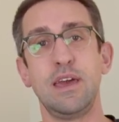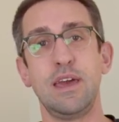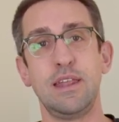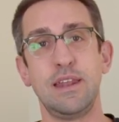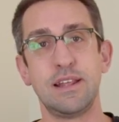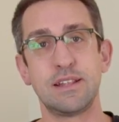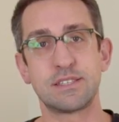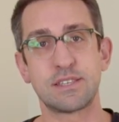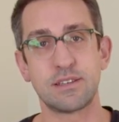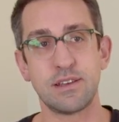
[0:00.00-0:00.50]

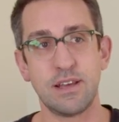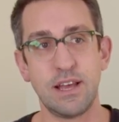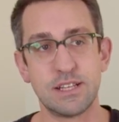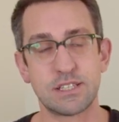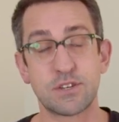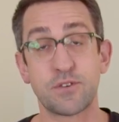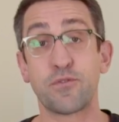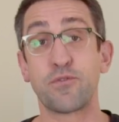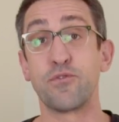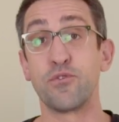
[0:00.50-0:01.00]

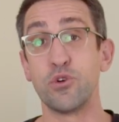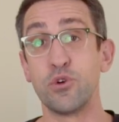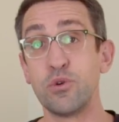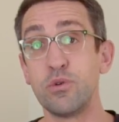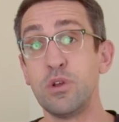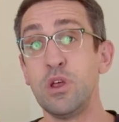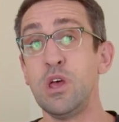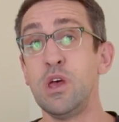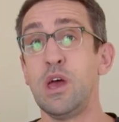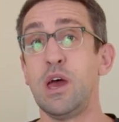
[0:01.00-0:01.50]
its
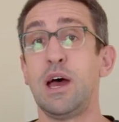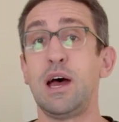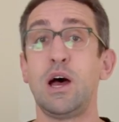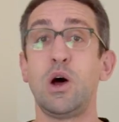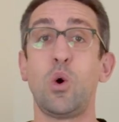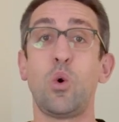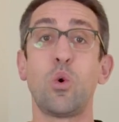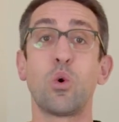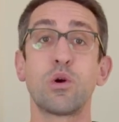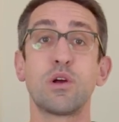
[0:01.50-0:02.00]
fruit?
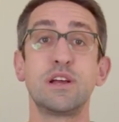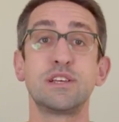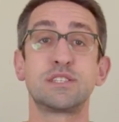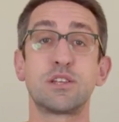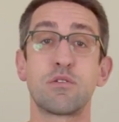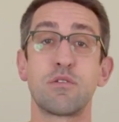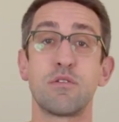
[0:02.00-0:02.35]
Or is it a